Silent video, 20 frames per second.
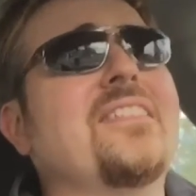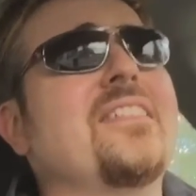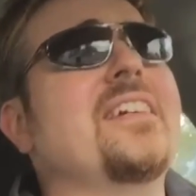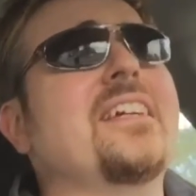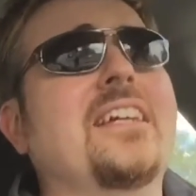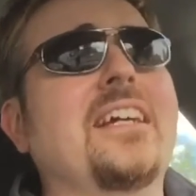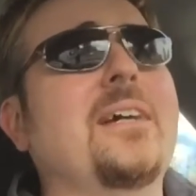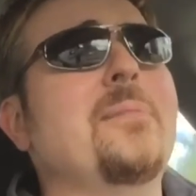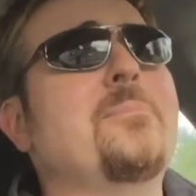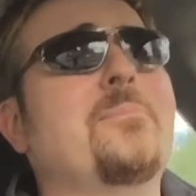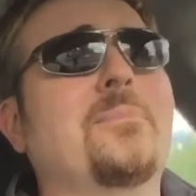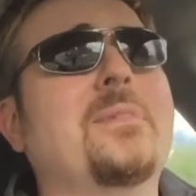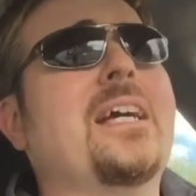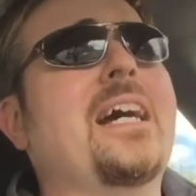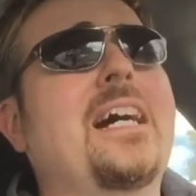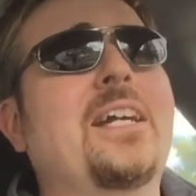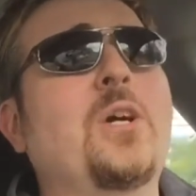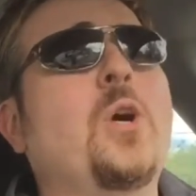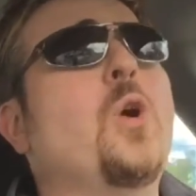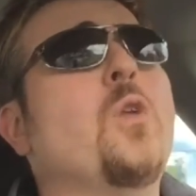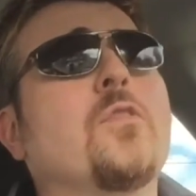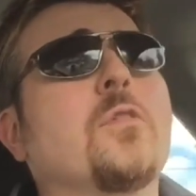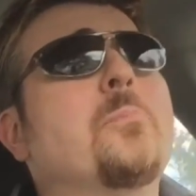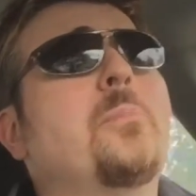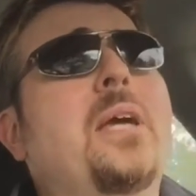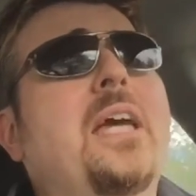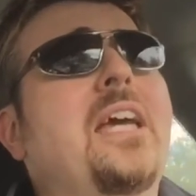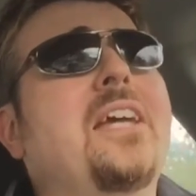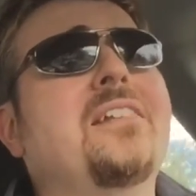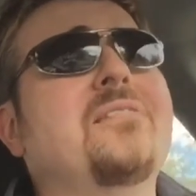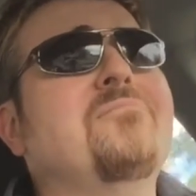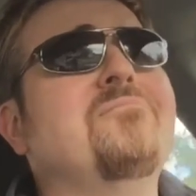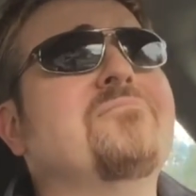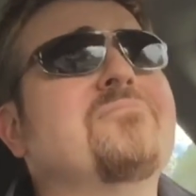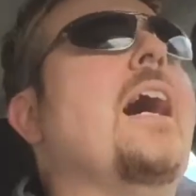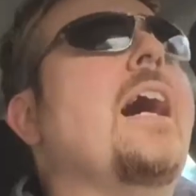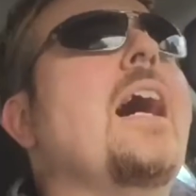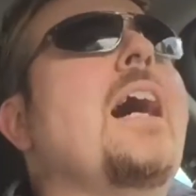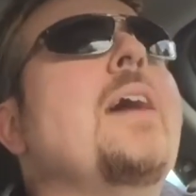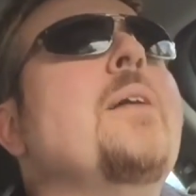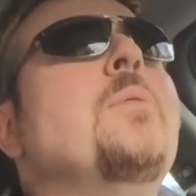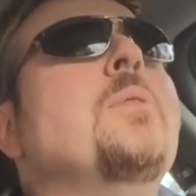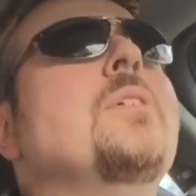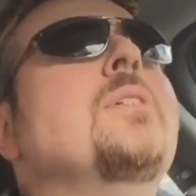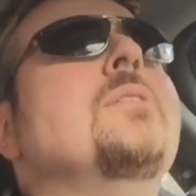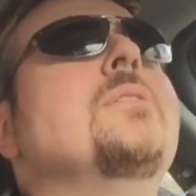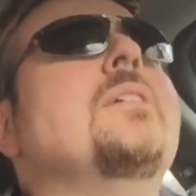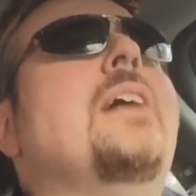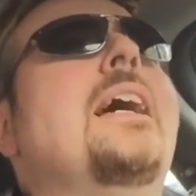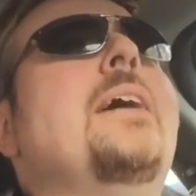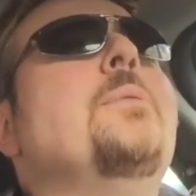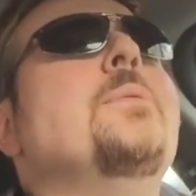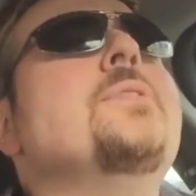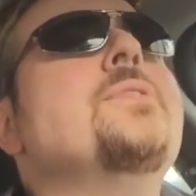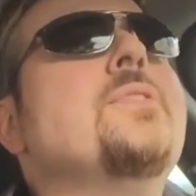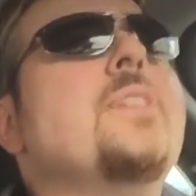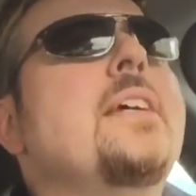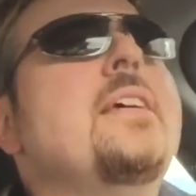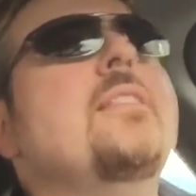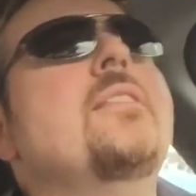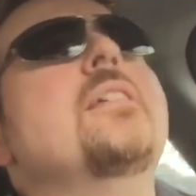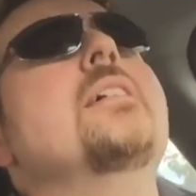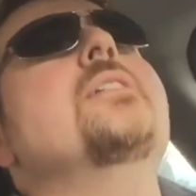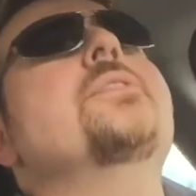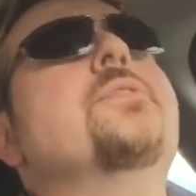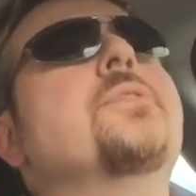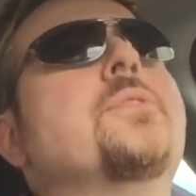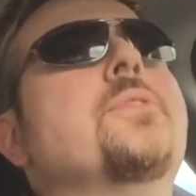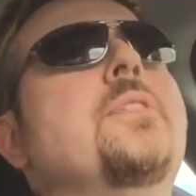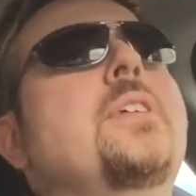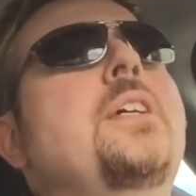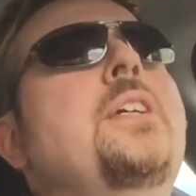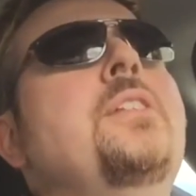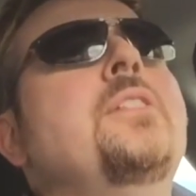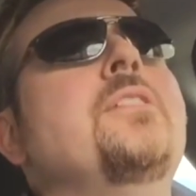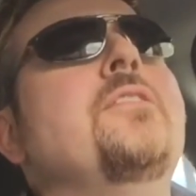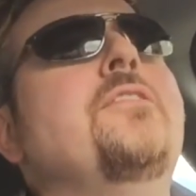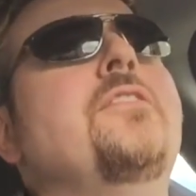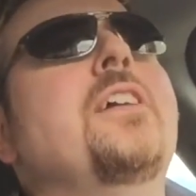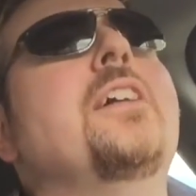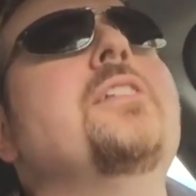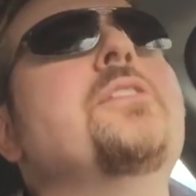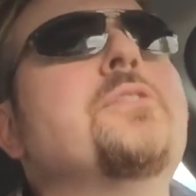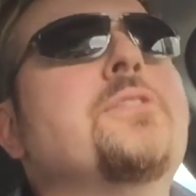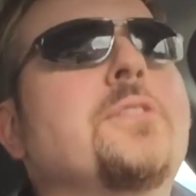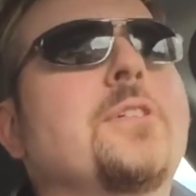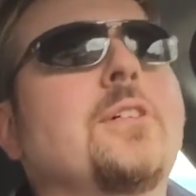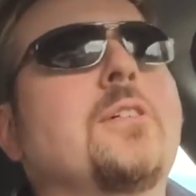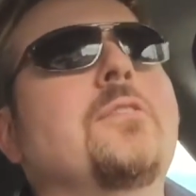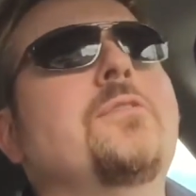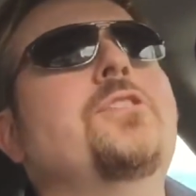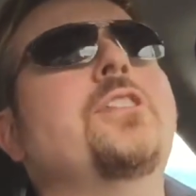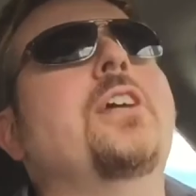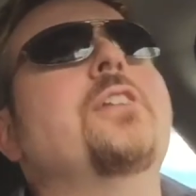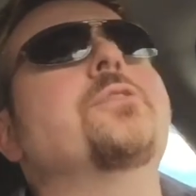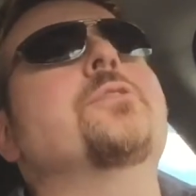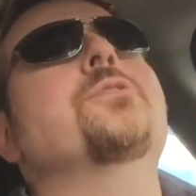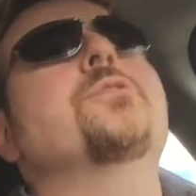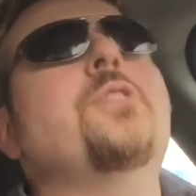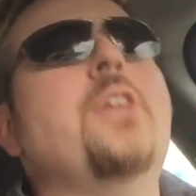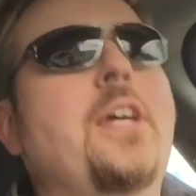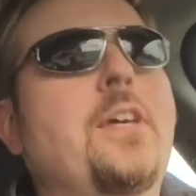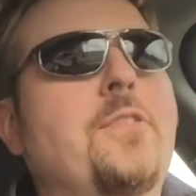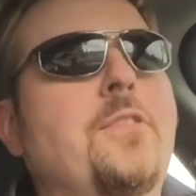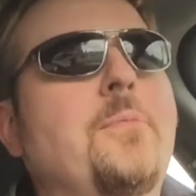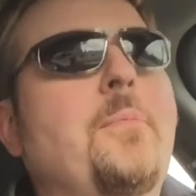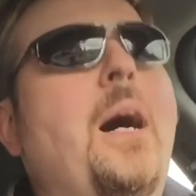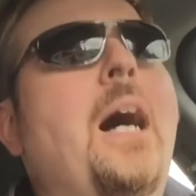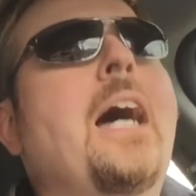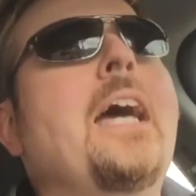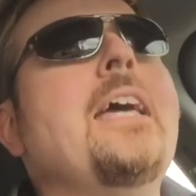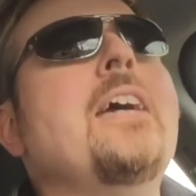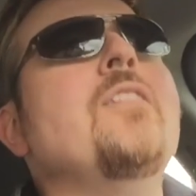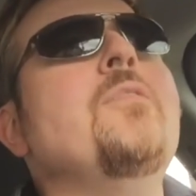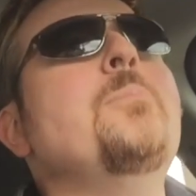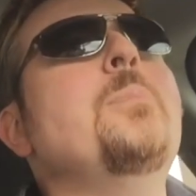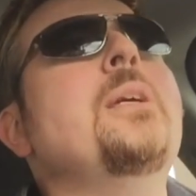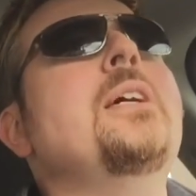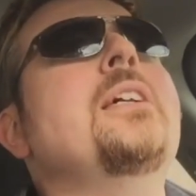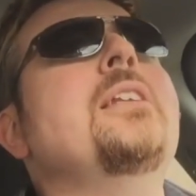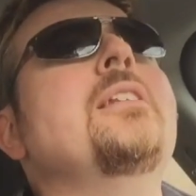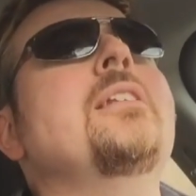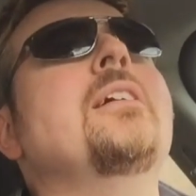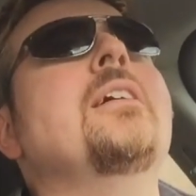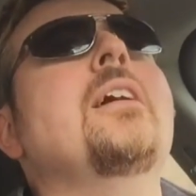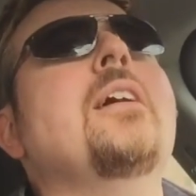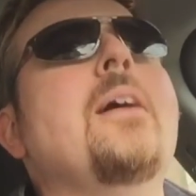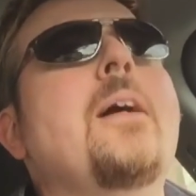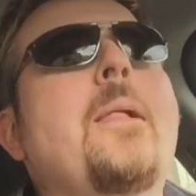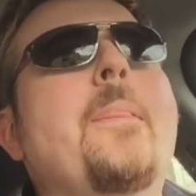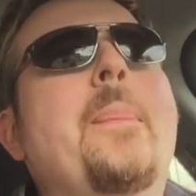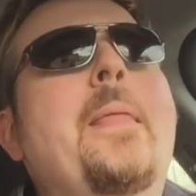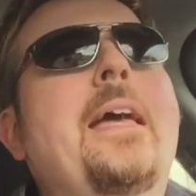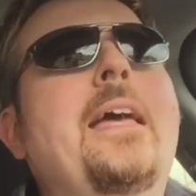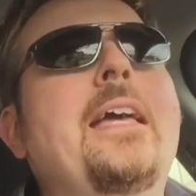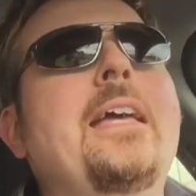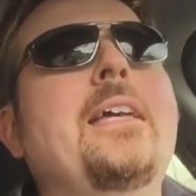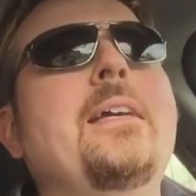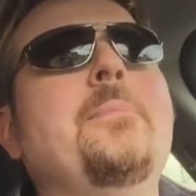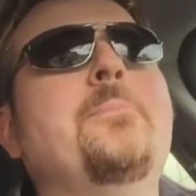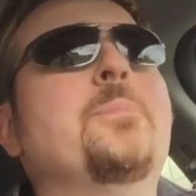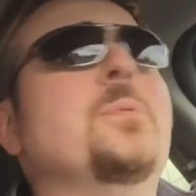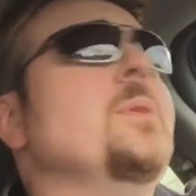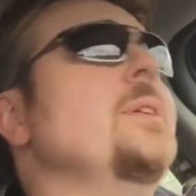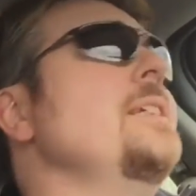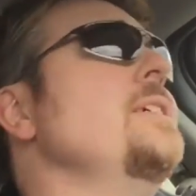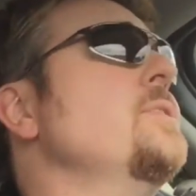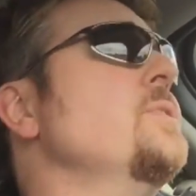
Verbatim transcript: think I kind of overpaid. I will say this in defense of Jason Statham. I have been a pretty